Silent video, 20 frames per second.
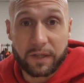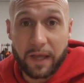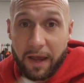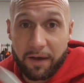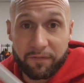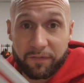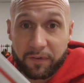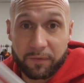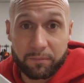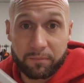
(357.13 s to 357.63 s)

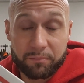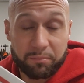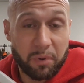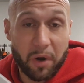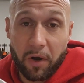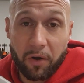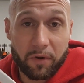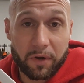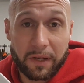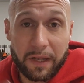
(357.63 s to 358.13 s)
have a
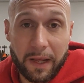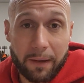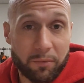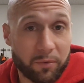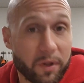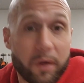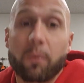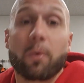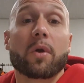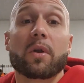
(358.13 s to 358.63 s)
priority
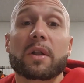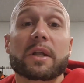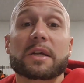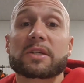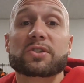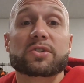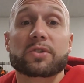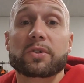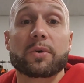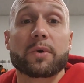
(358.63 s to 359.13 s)
label. They won't
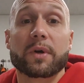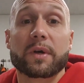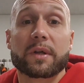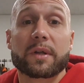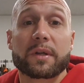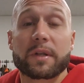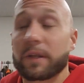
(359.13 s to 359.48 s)
let you do it.